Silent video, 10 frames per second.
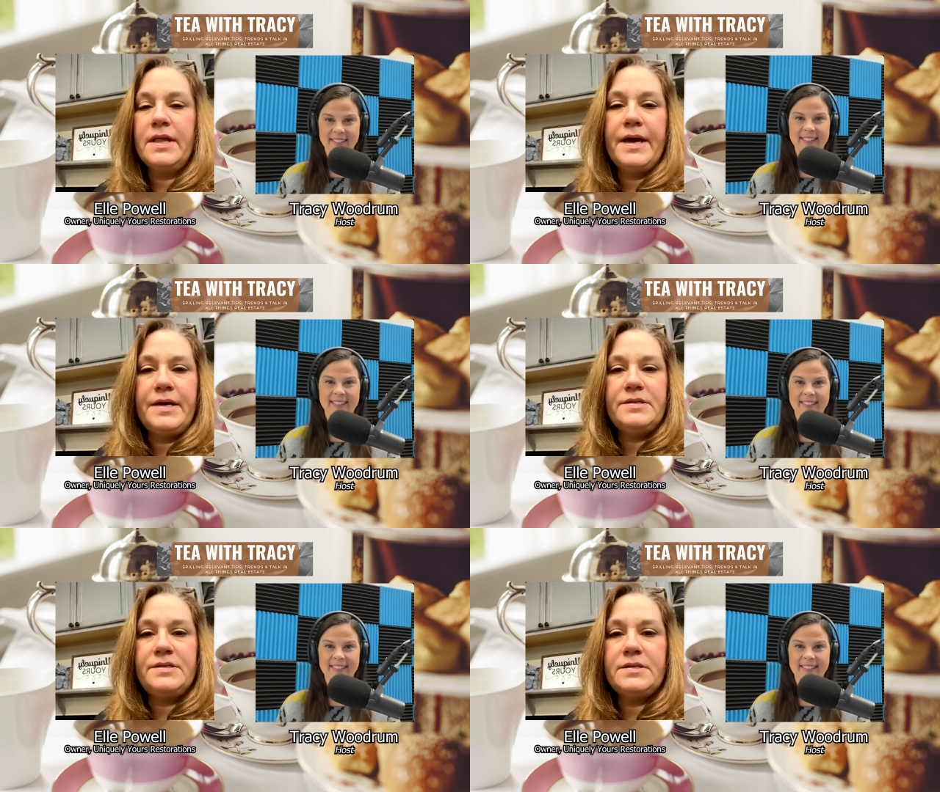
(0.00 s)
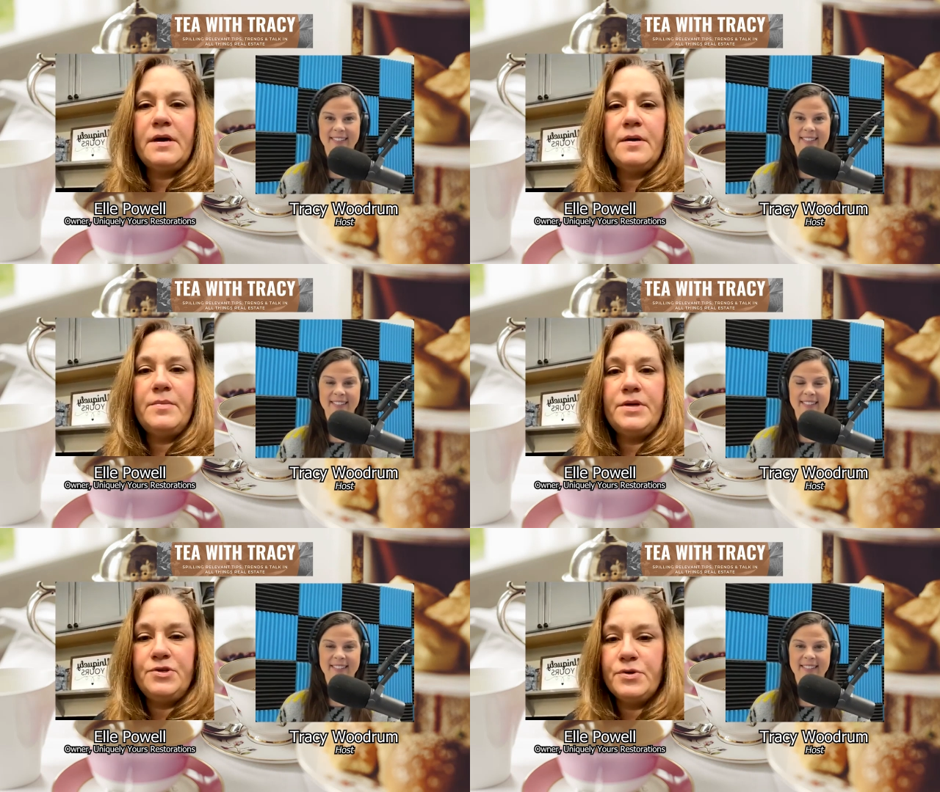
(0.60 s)
Speaker 1: the client's
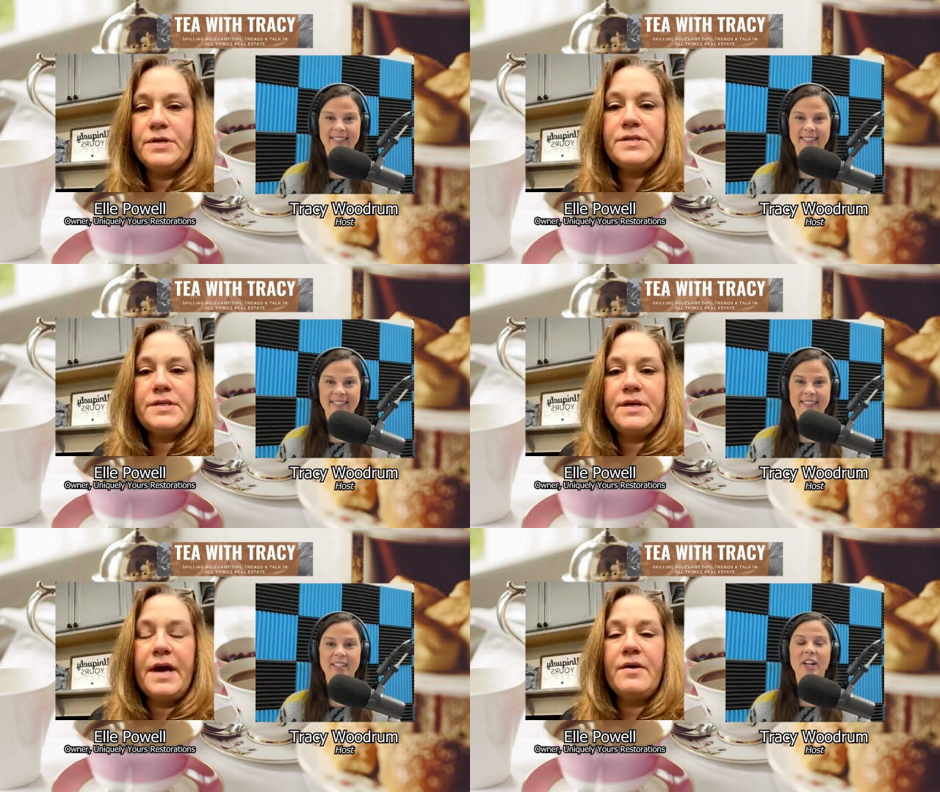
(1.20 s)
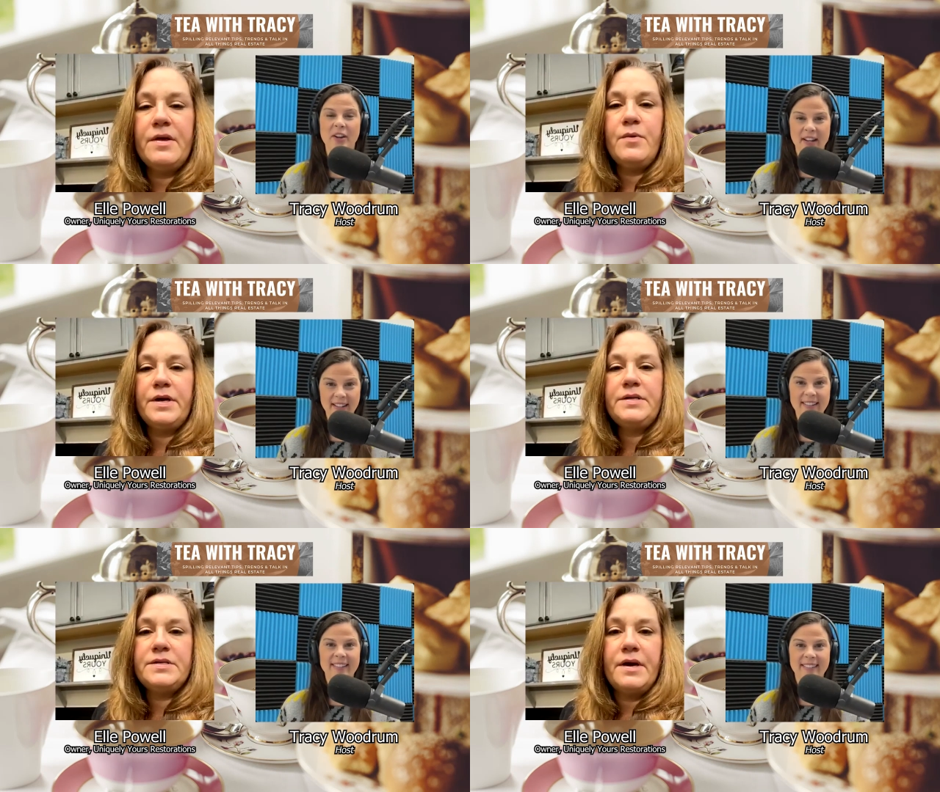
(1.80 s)
um, interest and how okay. they
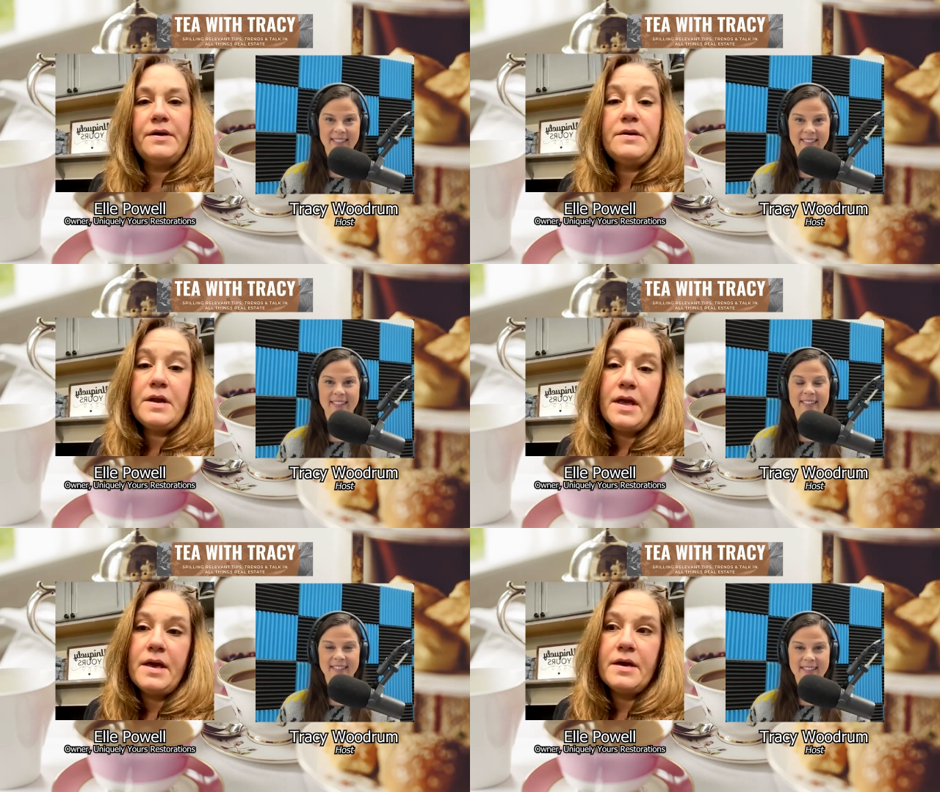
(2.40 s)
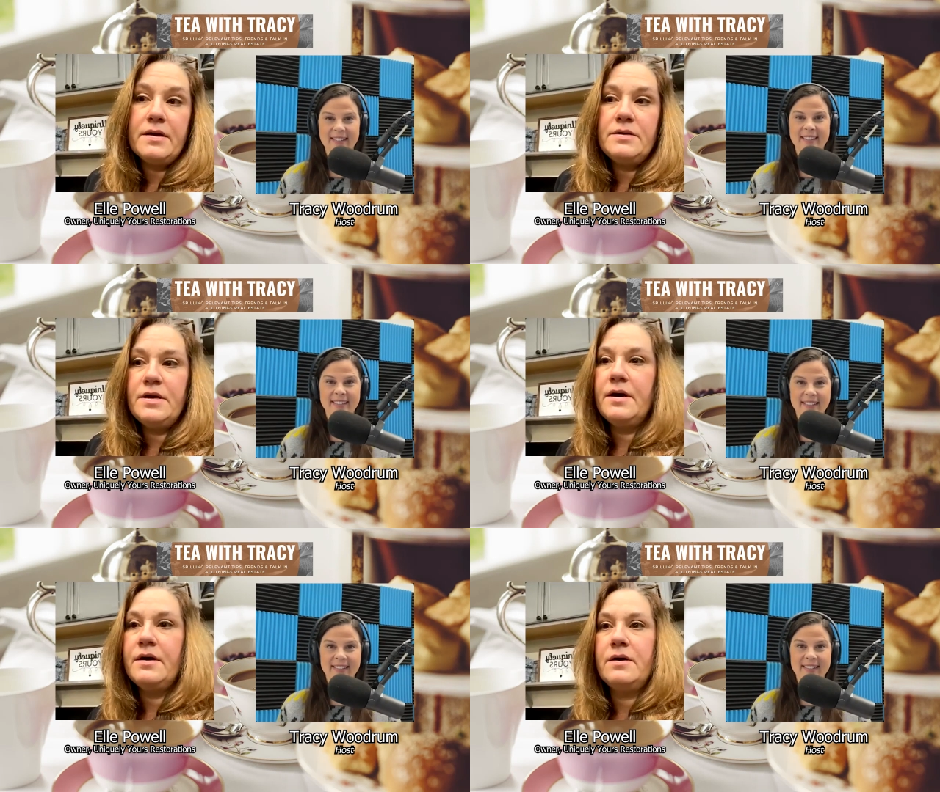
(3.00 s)
want it done.
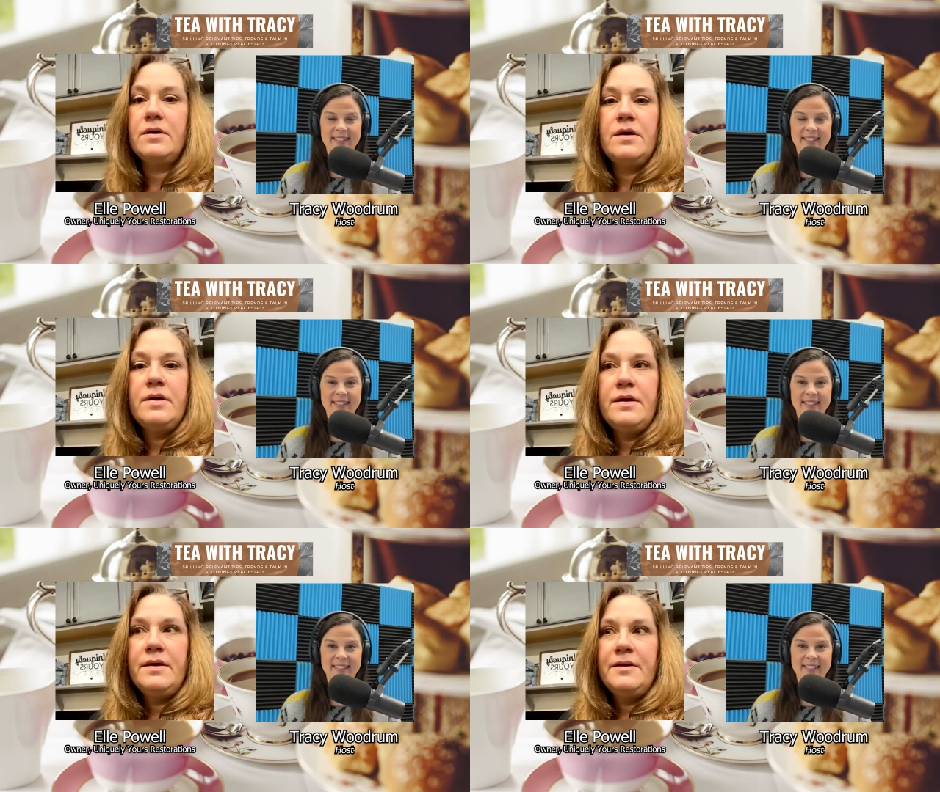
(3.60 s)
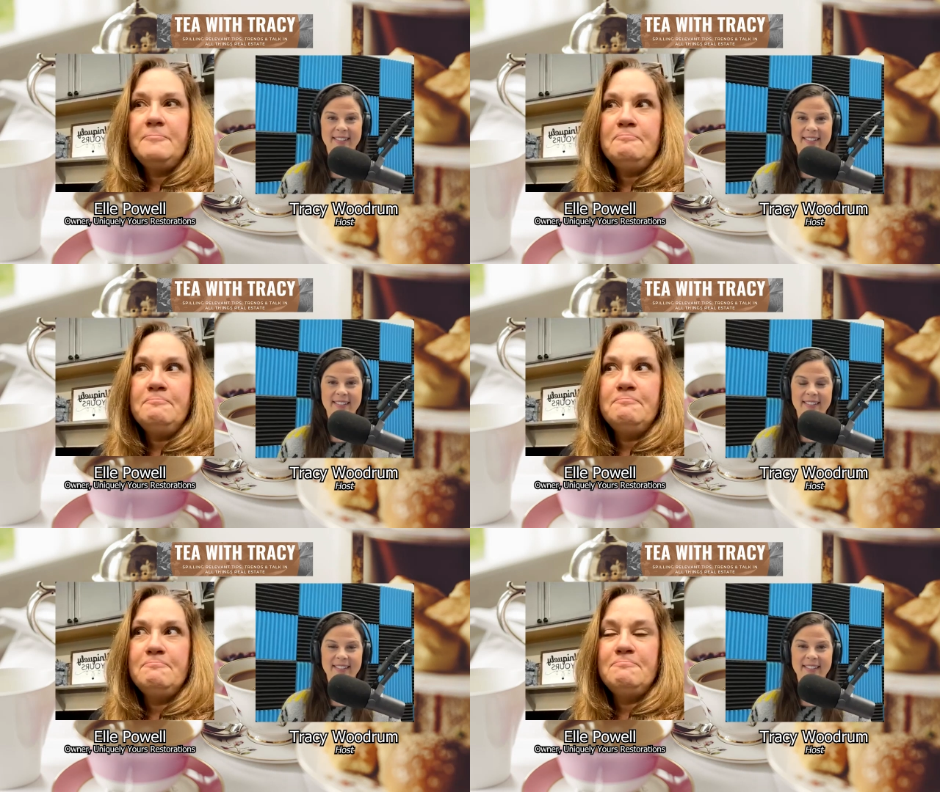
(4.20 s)
And uh,
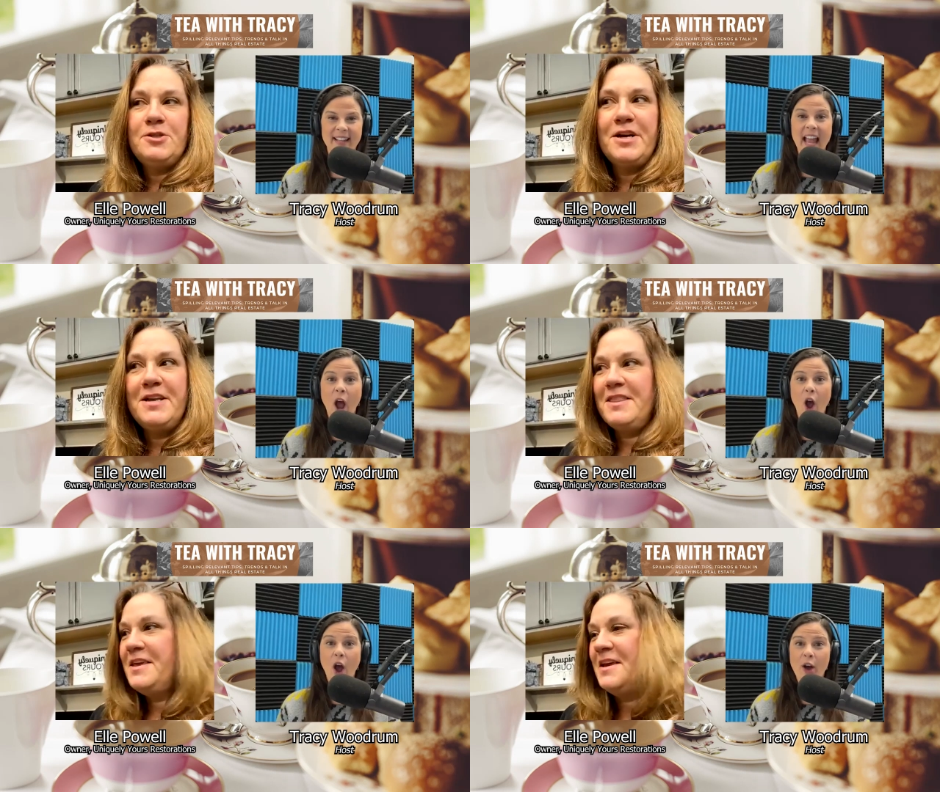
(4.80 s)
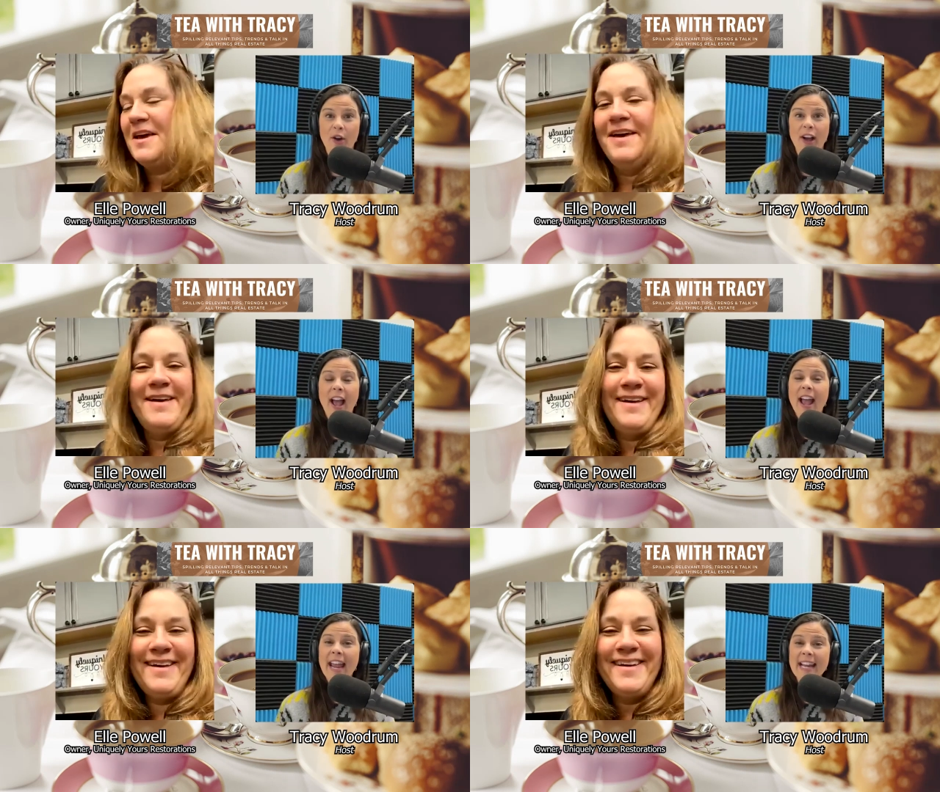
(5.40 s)
trying to oh, think.
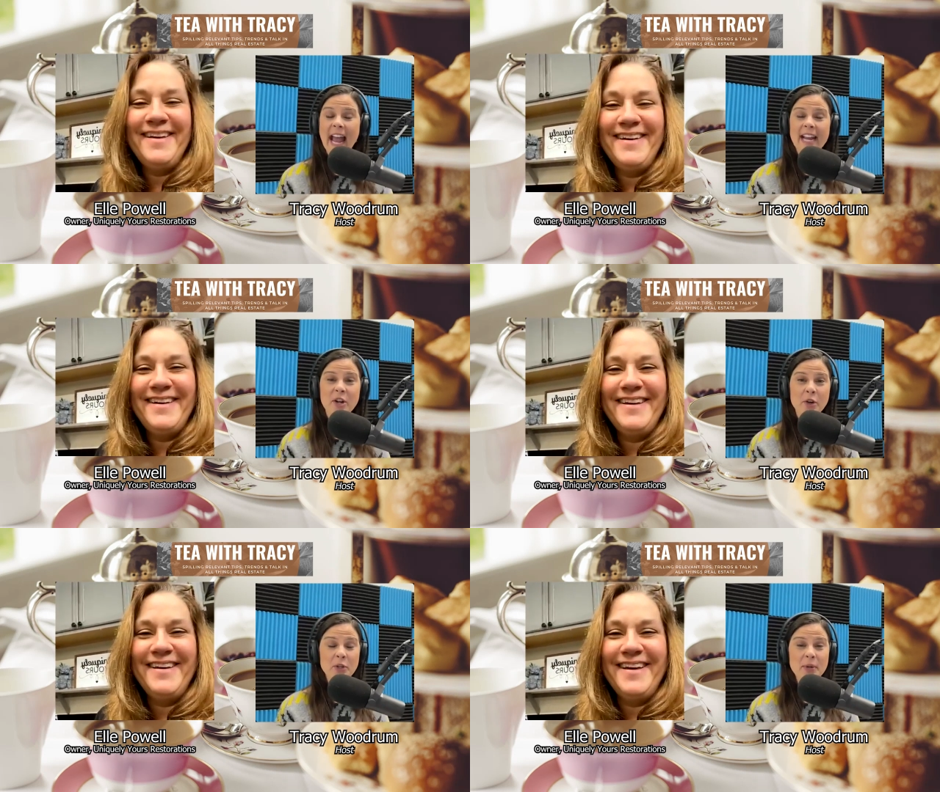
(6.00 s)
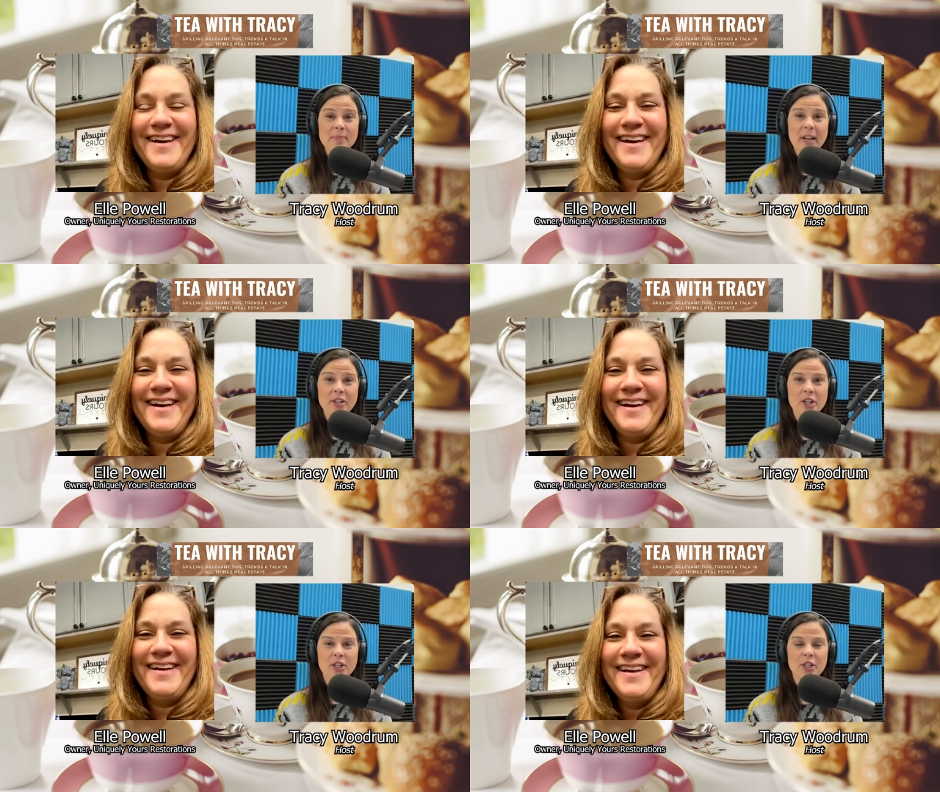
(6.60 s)
Speaker 2: and I know you had mentioned